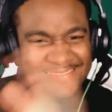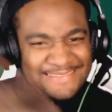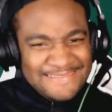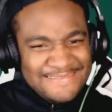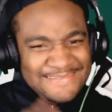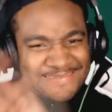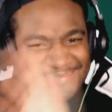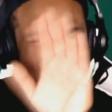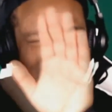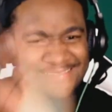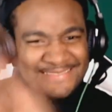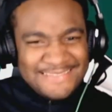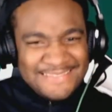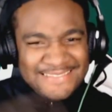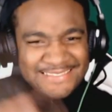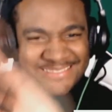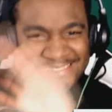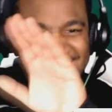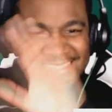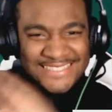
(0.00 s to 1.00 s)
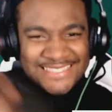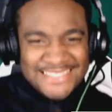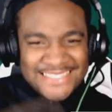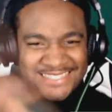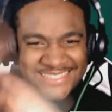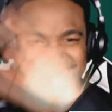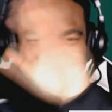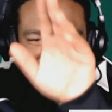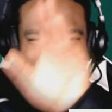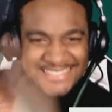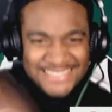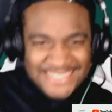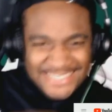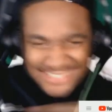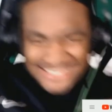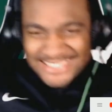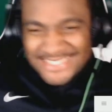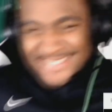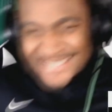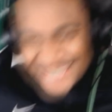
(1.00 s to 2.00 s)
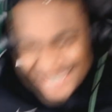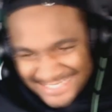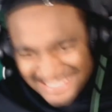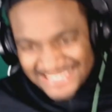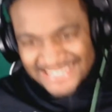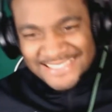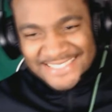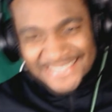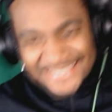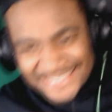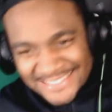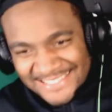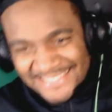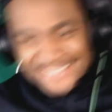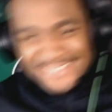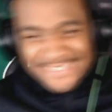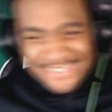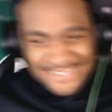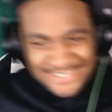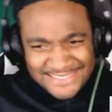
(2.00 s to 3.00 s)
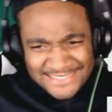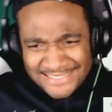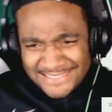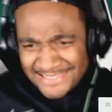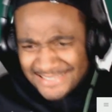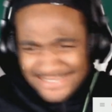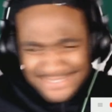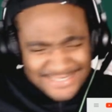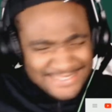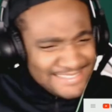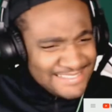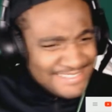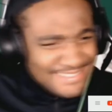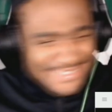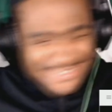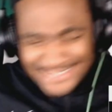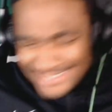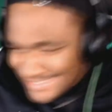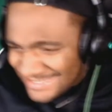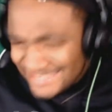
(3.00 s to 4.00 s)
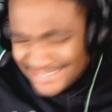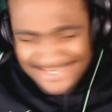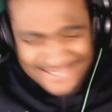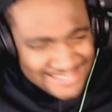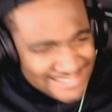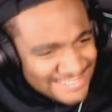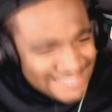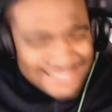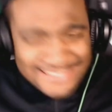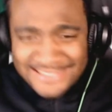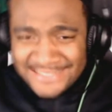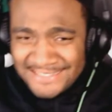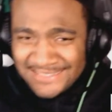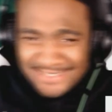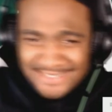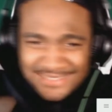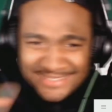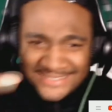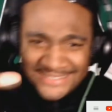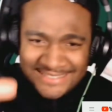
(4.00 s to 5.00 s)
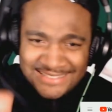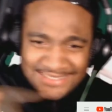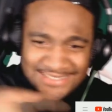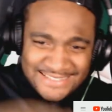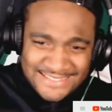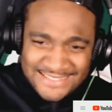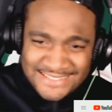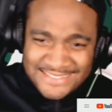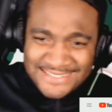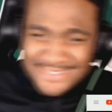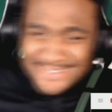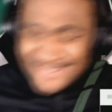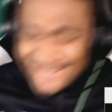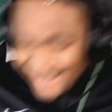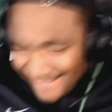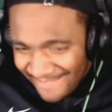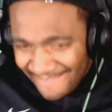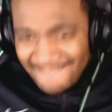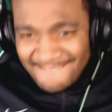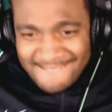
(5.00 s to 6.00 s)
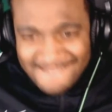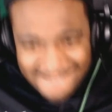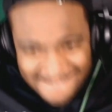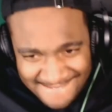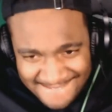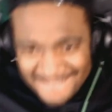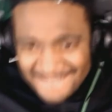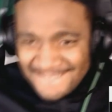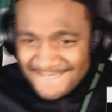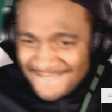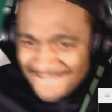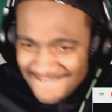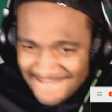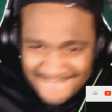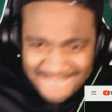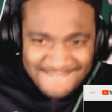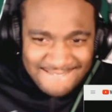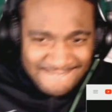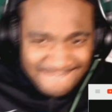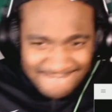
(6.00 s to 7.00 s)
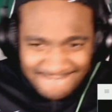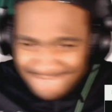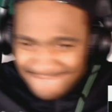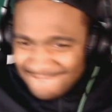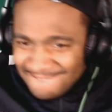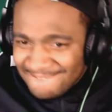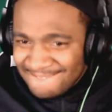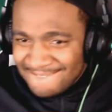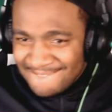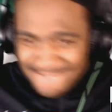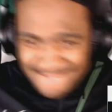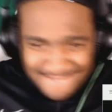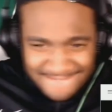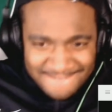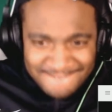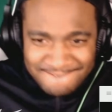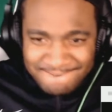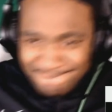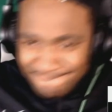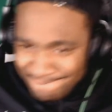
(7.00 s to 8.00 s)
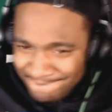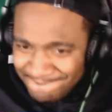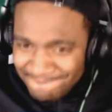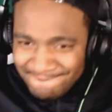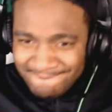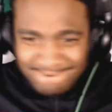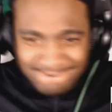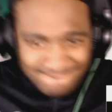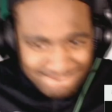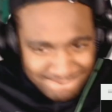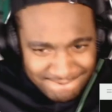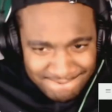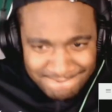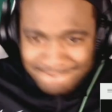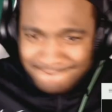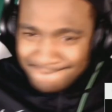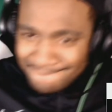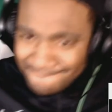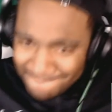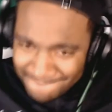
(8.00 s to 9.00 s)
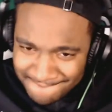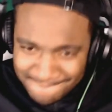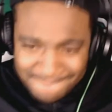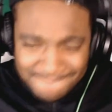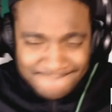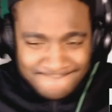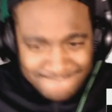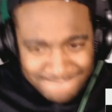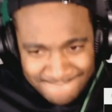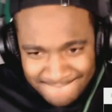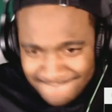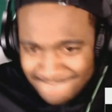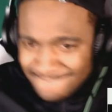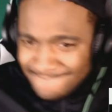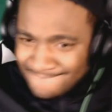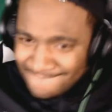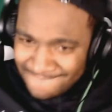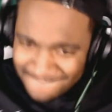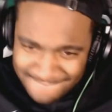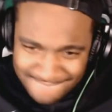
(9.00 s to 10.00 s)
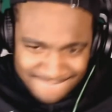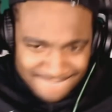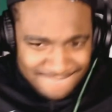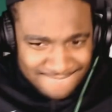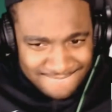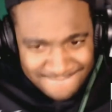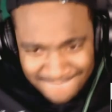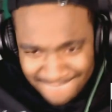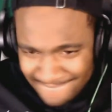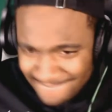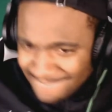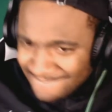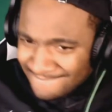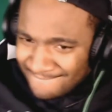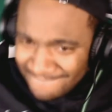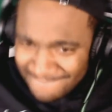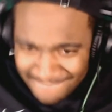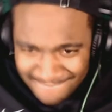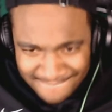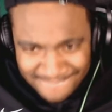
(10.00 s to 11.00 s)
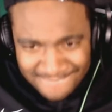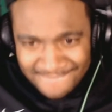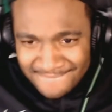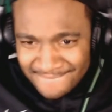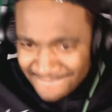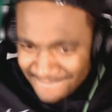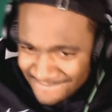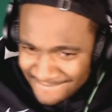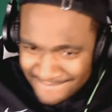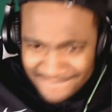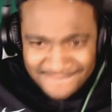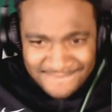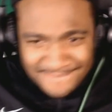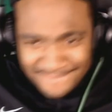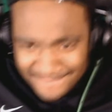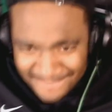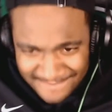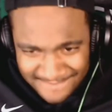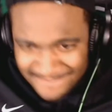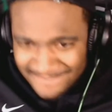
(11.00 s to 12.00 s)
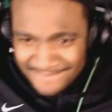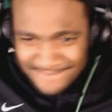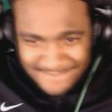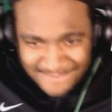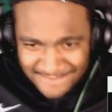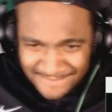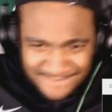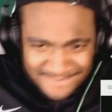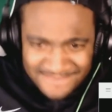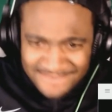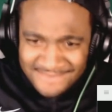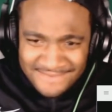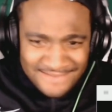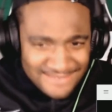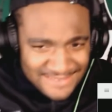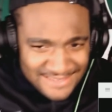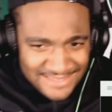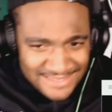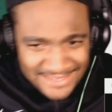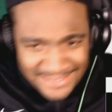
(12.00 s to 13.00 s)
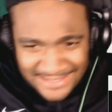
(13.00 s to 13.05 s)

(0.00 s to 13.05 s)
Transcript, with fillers: Private life, please mind your business. Introverted these days. Introverted these days. Plain Jane, not in chain lanes. Plain Jane, not in chain lanes. Plain Jane, not in change lanes. Plain Jane, not in change lanes.